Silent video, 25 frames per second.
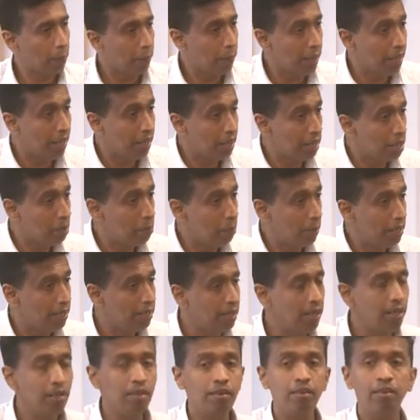repay
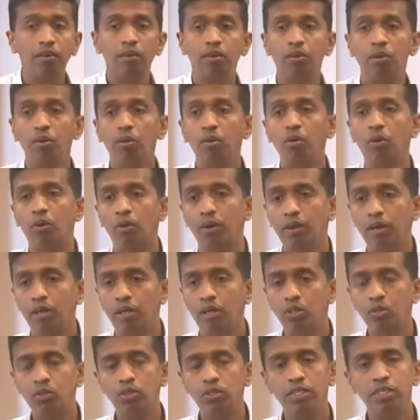the loan.
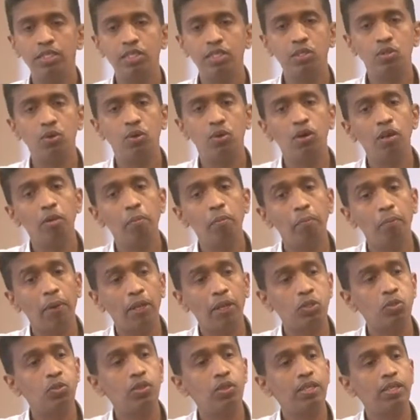So this is called
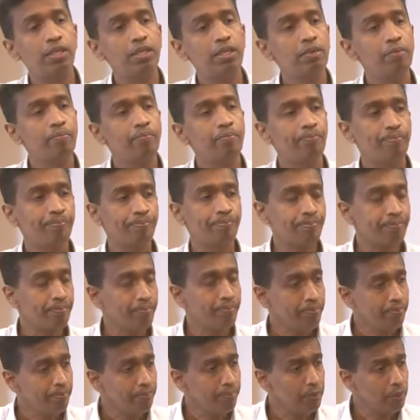maturity
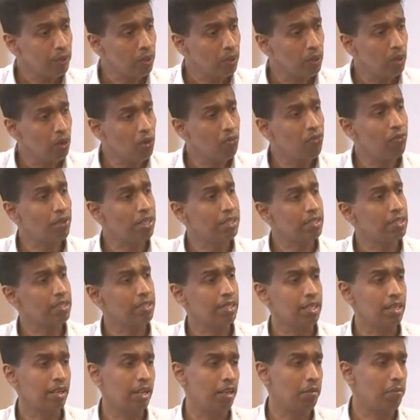of assets
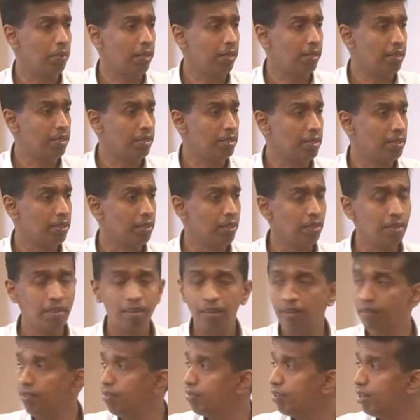and liability,
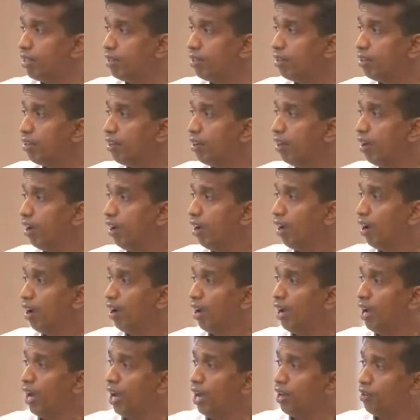right?
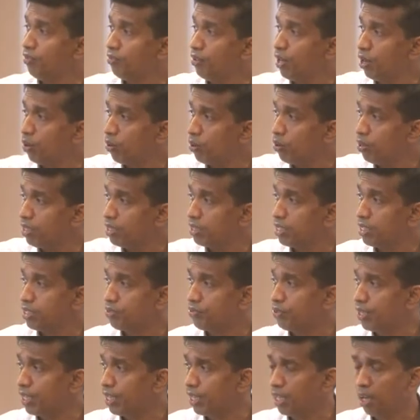And we are going to discuss
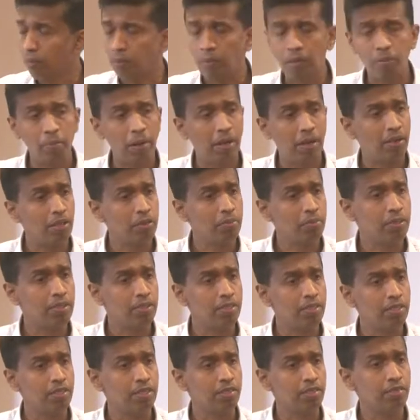working capital management.
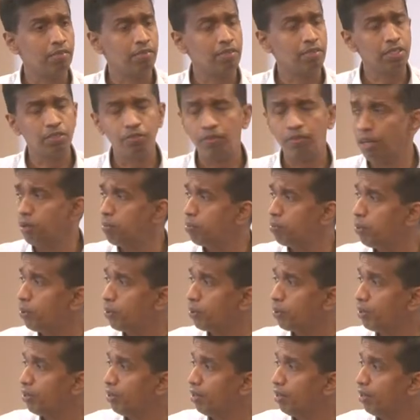This is very
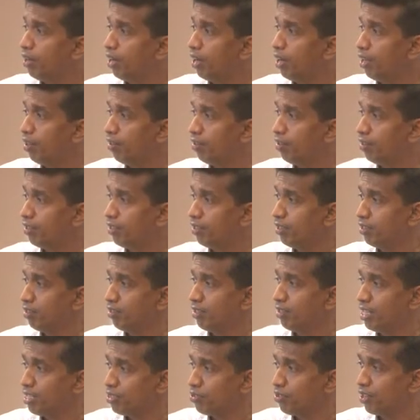important. And
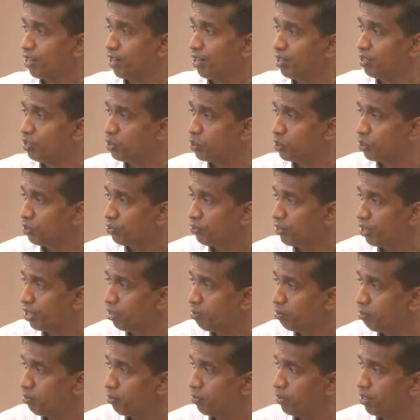as we are running short of
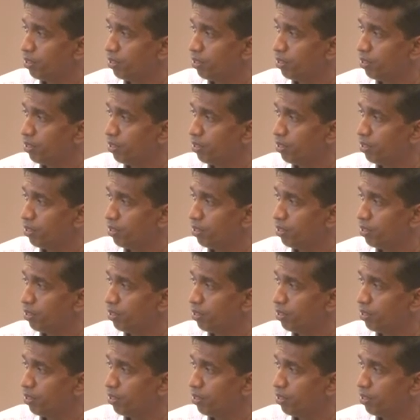time,